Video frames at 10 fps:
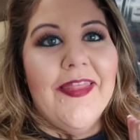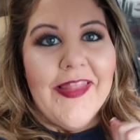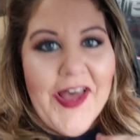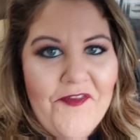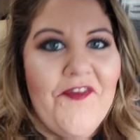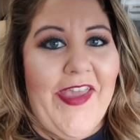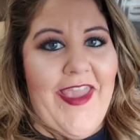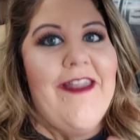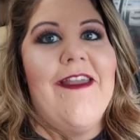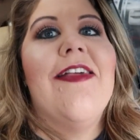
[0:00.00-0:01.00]

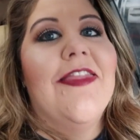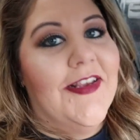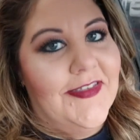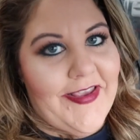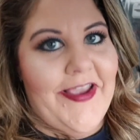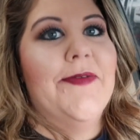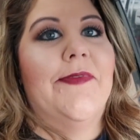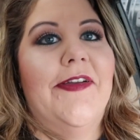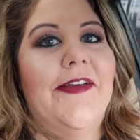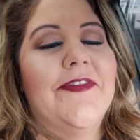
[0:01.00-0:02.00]
loving this
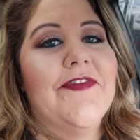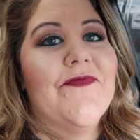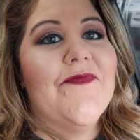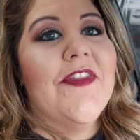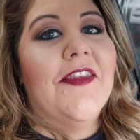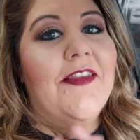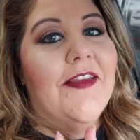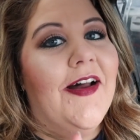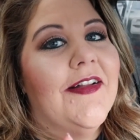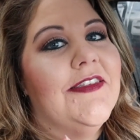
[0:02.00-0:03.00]
camera.
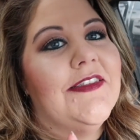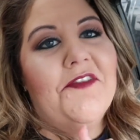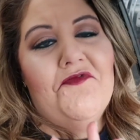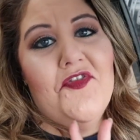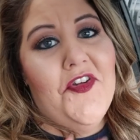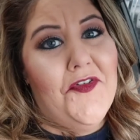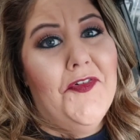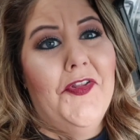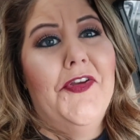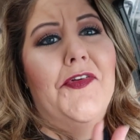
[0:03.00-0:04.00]
Y'all just have no
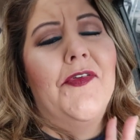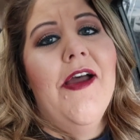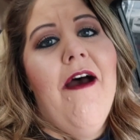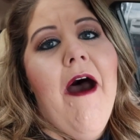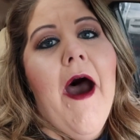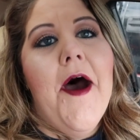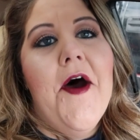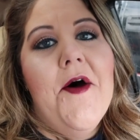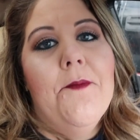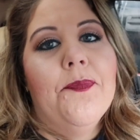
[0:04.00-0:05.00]
clue.
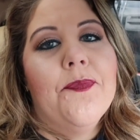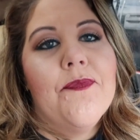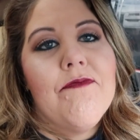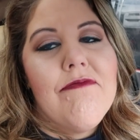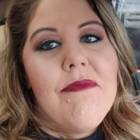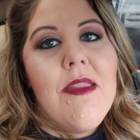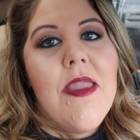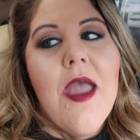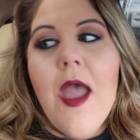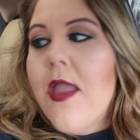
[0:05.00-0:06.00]
Um,
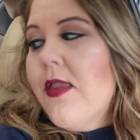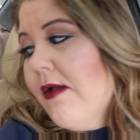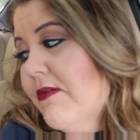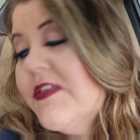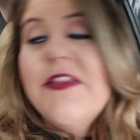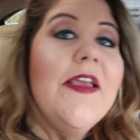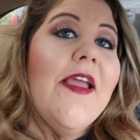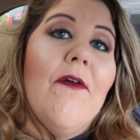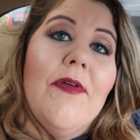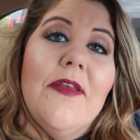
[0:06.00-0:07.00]
Y'all want to
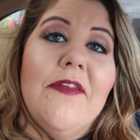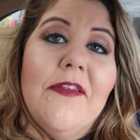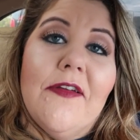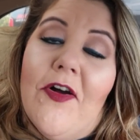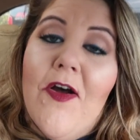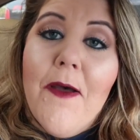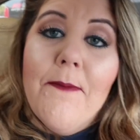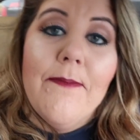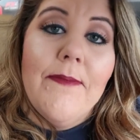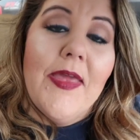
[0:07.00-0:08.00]
see, we can do a little
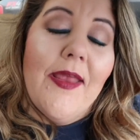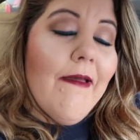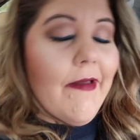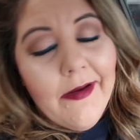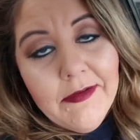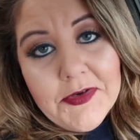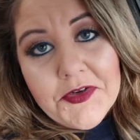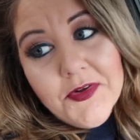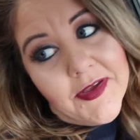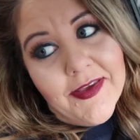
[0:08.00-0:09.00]
mini haul
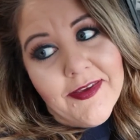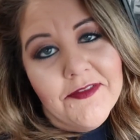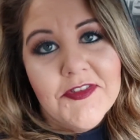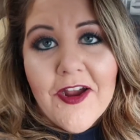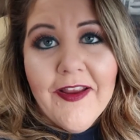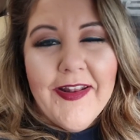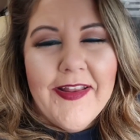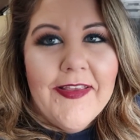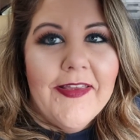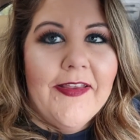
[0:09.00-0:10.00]
real quick of Target.
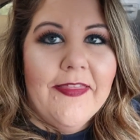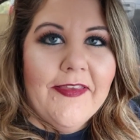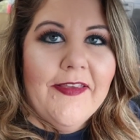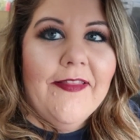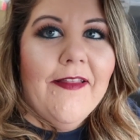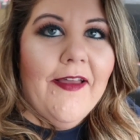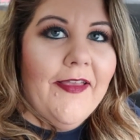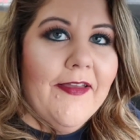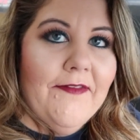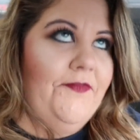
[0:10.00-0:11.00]
I didn't get anything like